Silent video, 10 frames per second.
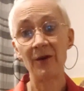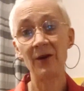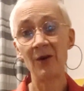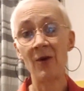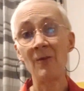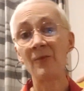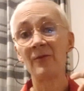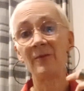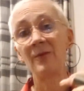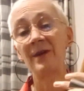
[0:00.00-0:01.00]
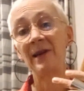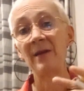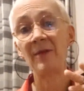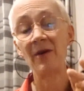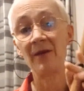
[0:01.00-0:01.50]
a comparable diddley
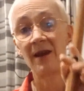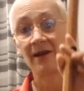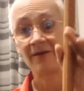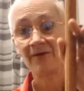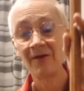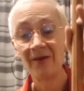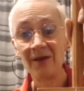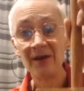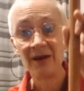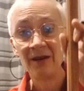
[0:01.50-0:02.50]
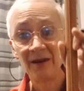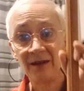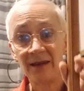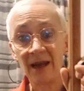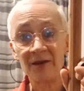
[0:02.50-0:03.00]
bow here. This
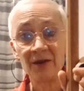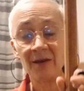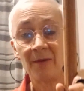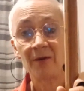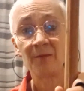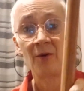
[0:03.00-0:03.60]
is actually the most